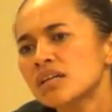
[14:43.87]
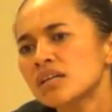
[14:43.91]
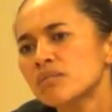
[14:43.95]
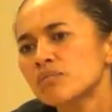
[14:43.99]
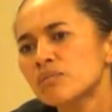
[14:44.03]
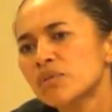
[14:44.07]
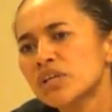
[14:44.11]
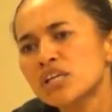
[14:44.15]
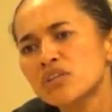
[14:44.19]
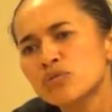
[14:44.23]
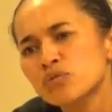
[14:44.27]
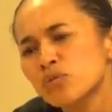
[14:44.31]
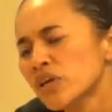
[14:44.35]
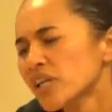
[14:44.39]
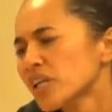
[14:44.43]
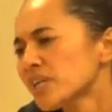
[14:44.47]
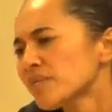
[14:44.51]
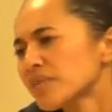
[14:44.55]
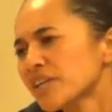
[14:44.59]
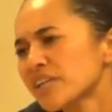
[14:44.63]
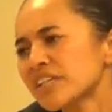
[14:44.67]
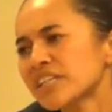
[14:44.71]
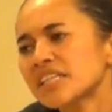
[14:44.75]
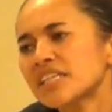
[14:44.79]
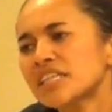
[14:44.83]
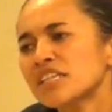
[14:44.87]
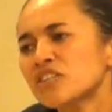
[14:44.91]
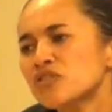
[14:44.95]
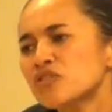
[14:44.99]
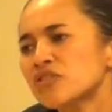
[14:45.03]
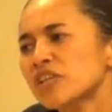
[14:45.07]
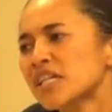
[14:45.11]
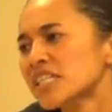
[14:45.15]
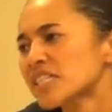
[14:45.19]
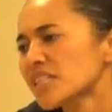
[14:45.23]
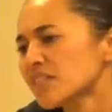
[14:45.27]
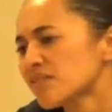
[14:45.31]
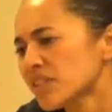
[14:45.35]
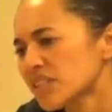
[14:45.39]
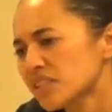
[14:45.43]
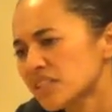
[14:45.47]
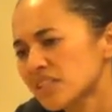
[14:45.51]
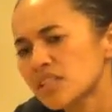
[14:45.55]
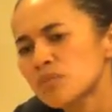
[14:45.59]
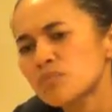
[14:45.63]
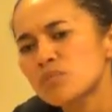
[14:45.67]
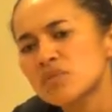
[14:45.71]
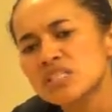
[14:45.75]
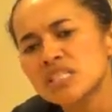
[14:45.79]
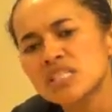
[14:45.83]
Because what I'm learning is you guys have a
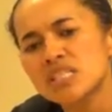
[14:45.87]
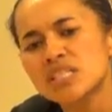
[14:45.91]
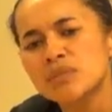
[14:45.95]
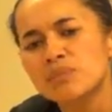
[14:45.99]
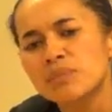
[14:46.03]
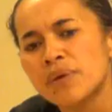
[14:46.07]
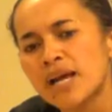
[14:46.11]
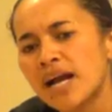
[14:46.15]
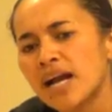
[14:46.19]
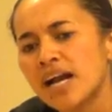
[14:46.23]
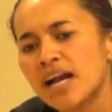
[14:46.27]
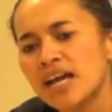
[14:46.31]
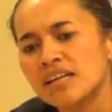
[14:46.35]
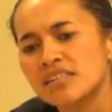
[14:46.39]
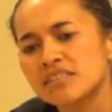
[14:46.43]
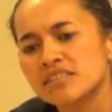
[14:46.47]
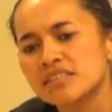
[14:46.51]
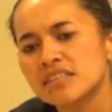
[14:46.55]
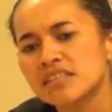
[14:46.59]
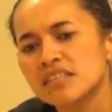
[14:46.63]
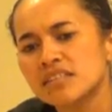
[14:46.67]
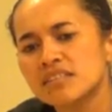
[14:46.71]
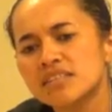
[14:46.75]
deep-seated past